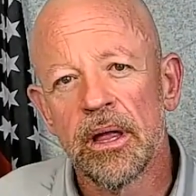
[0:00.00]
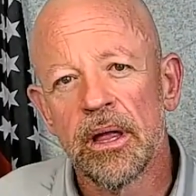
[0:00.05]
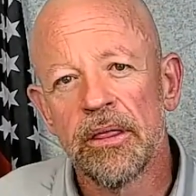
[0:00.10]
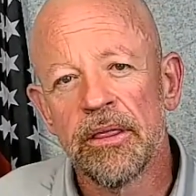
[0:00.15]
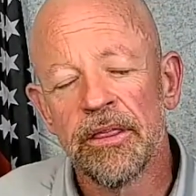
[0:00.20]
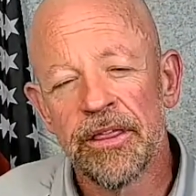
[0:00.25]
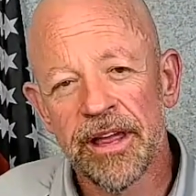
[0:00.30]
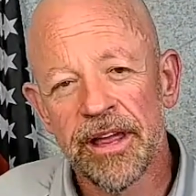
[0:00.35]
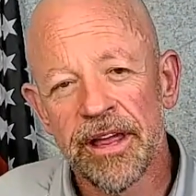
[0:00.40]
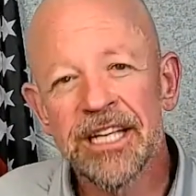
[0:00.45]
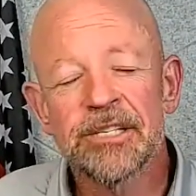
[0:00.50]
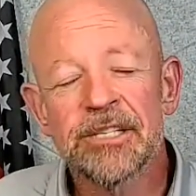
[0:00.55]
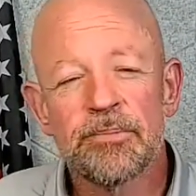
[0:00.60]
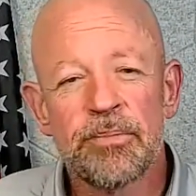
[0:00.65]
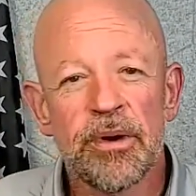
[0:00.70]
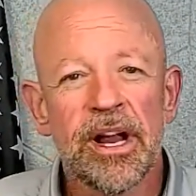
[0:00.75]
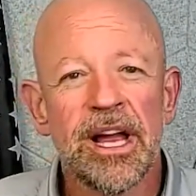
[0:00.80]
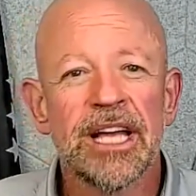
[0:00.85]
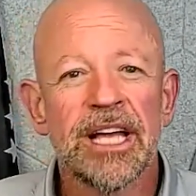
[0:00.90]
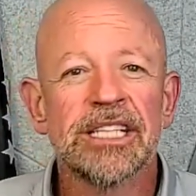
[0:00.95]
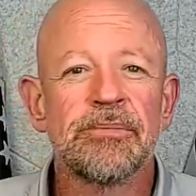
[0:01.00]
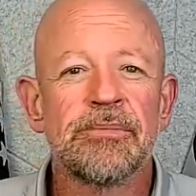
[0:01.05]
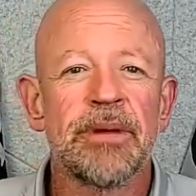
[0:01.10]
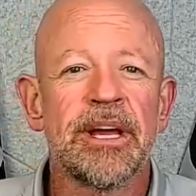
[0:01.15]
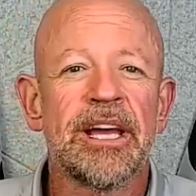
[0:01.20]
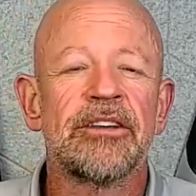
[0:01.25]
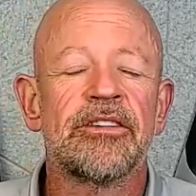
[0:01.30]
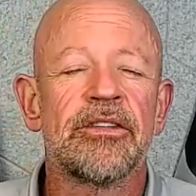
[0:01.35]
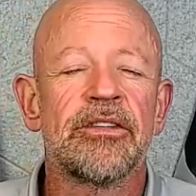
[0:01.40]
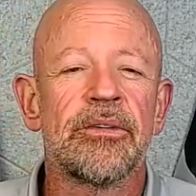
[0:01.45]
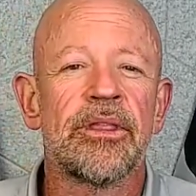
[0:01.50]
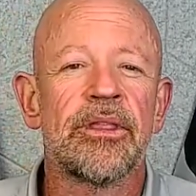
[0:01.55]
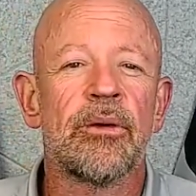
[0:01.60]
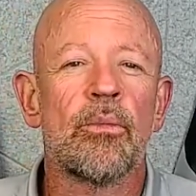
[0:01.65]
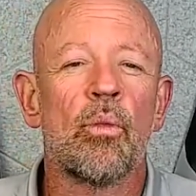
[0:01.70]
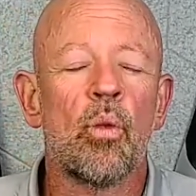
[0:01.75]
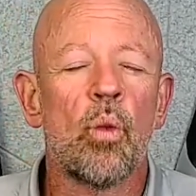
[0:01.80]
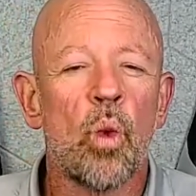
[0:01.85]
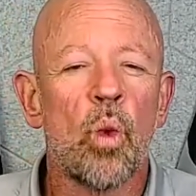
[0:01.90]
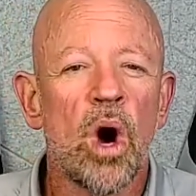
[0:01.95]
This brings me to the
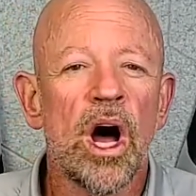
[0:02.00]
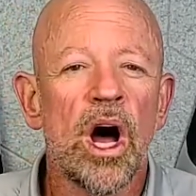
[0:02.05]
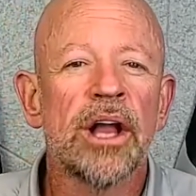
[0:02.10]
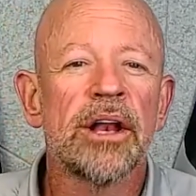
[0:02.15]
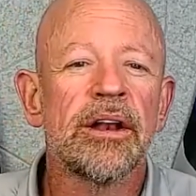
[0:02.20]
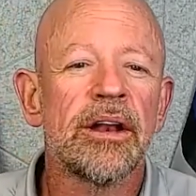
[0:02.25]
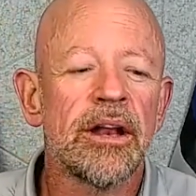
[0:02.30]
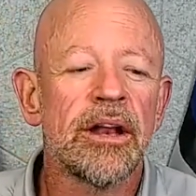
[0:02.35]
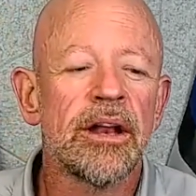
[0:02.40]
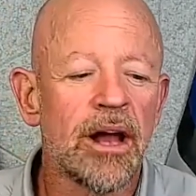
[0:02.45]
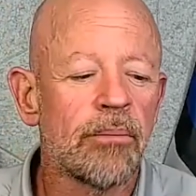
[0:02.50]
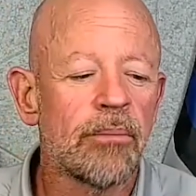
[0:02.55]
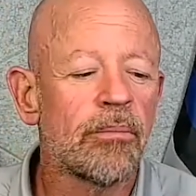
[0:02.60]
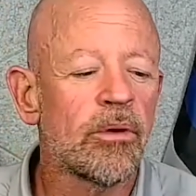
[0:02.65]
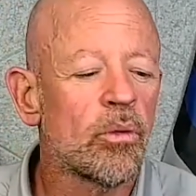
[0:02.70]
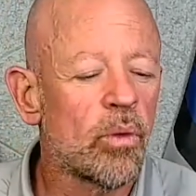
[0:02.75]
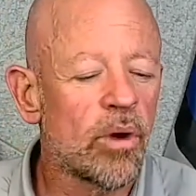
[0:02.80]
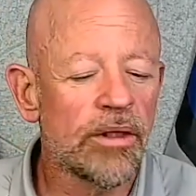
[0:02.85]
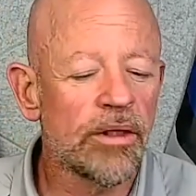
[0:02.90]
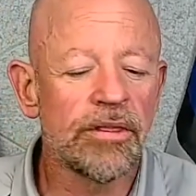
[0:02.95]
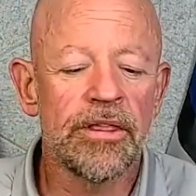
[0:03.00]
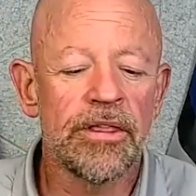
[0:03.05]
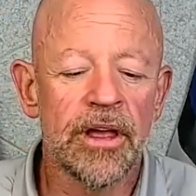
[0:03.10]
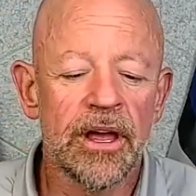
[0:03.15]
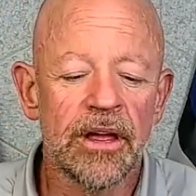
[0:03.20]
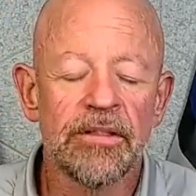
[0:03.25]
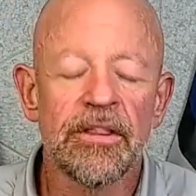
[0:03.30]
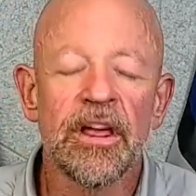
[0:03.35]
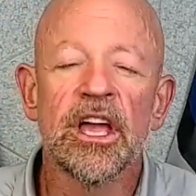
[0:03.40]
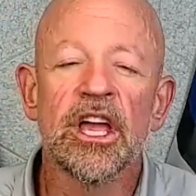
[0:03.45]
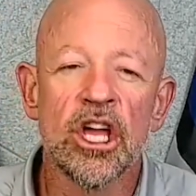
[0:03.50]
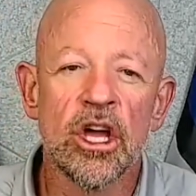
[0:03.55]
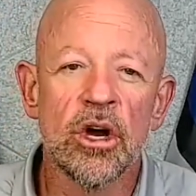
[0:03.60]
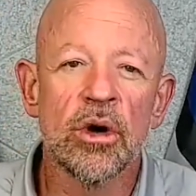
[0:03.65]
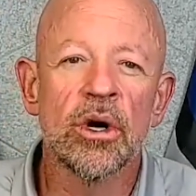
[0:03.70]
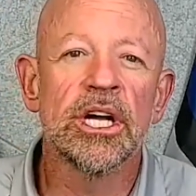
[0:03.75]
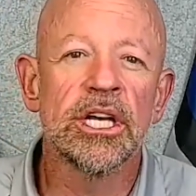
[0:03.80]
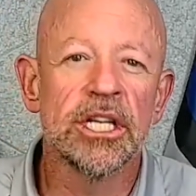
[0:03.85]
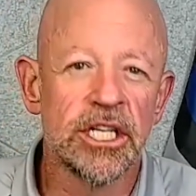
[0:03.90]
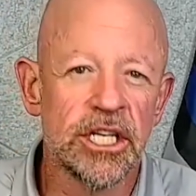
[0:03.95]
number one thing that you
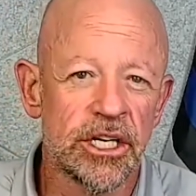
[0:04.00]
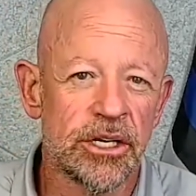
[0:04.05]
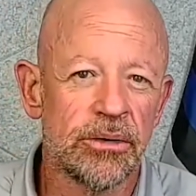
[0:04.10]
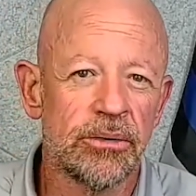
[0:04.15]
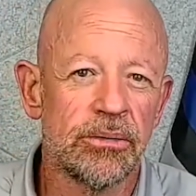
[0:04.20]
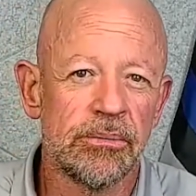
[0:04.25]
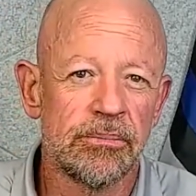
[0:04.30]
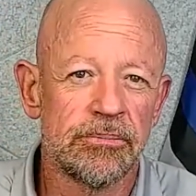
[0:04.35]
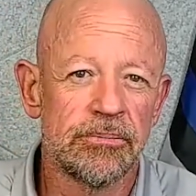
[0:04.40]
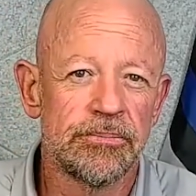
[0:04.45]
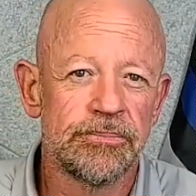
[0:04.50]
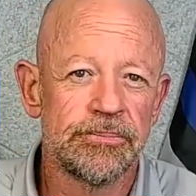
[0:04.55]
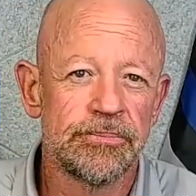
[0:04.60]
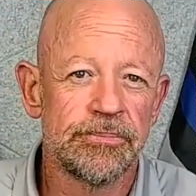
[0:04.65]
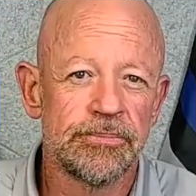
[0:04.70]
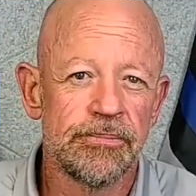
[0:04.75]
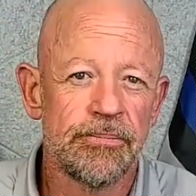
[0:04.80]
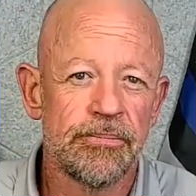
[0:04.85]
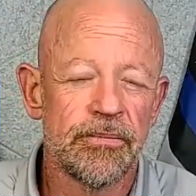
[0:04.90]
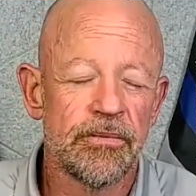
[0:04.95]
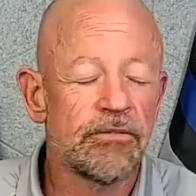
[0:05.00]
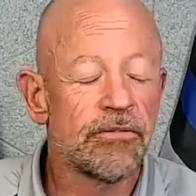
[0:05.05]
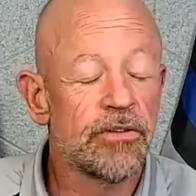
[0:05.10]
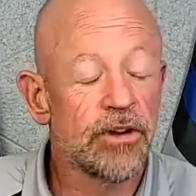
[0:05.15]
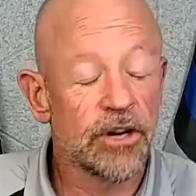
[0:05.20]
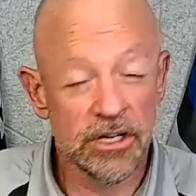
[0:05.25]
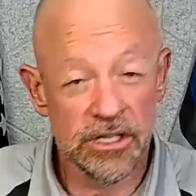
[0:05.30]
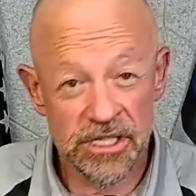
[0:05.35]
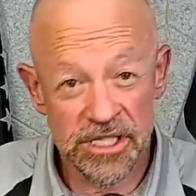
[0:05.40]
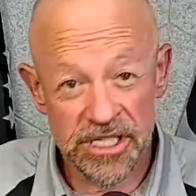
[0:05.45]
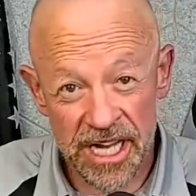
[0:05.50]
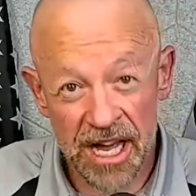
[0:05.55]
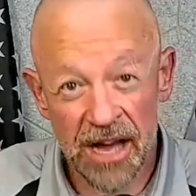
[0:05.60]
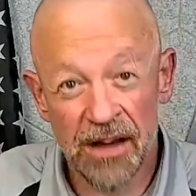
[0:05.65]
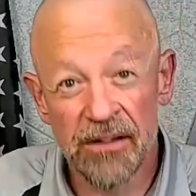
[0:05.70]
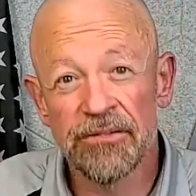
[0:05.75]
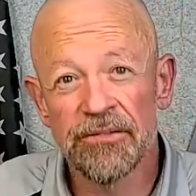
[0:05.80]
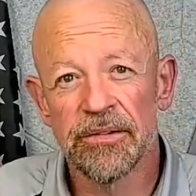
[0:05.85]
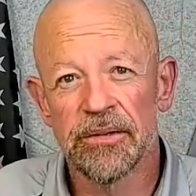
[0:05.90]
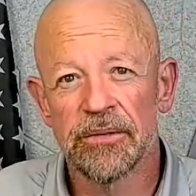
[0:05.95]
could do for
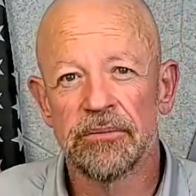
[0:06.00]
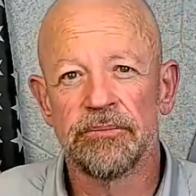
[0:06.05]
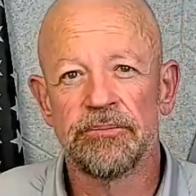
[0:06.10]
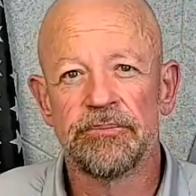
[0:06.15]
yourself